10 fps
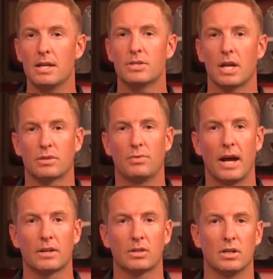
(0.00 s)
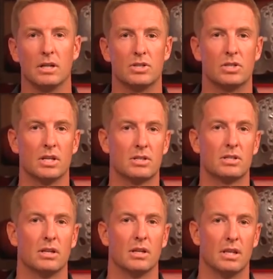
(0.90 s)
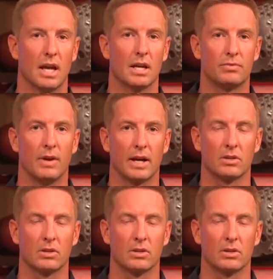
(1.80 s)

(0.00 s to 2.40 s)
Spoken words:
His X factor is just the X